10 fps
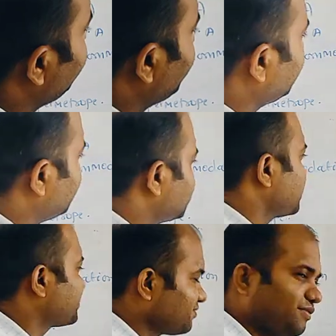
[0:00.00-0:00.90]
Even the
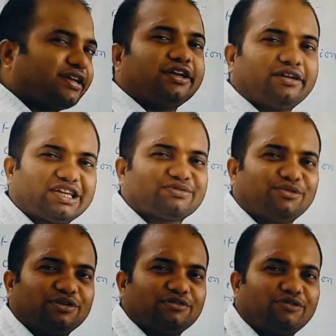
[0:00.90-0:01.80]
distance is very
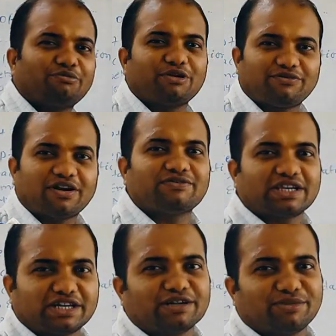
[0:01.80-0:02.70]
small, 1.5
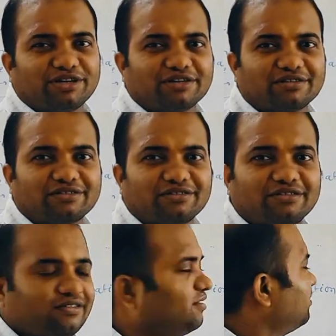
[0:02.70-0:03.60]
centimeter.
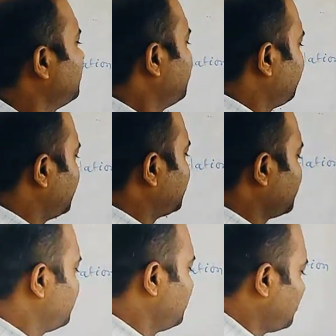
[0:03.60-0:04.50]
But
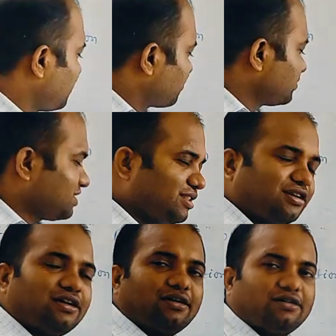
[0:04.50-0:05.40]
of course, in the
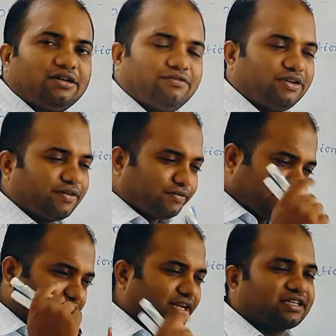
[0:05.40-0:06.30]
when you are
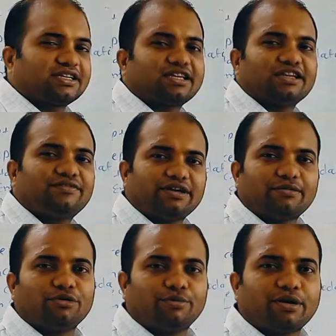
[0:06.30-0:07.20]
wearing glasses and if you
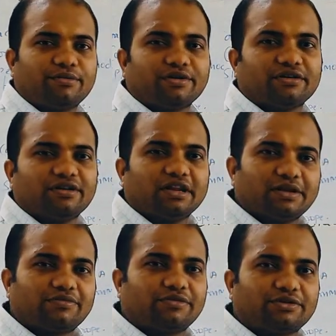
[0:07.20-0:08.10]
have low power
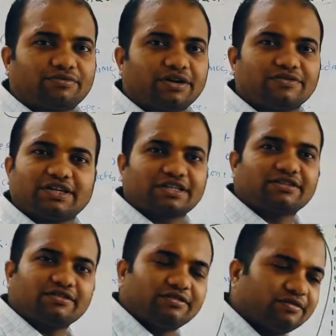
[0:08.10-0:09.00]
like 4 to 5,
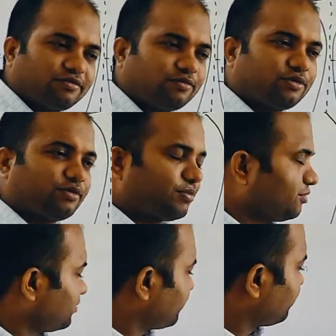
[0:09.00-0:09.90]
6 up
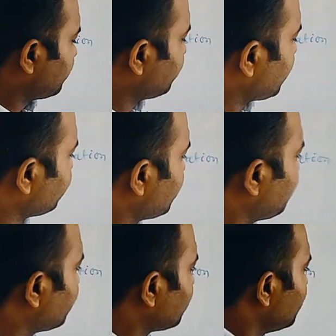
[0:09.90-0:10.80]
to 4 to 5
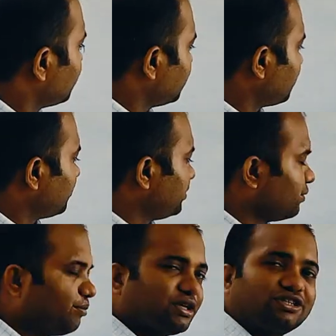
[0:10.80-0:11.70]
diopter, there will be
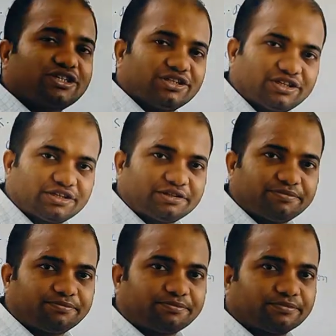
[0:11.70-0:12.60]
no much changes
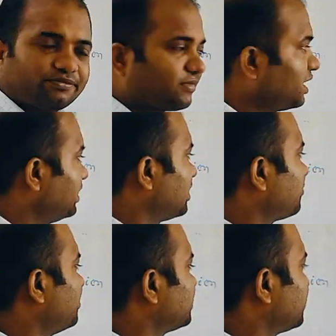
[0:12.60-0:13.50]
in
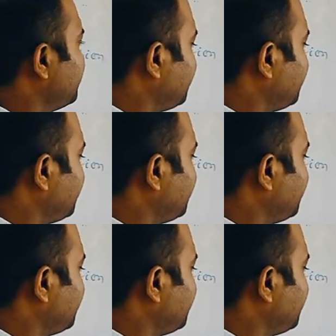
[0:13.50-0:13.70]
accommodation.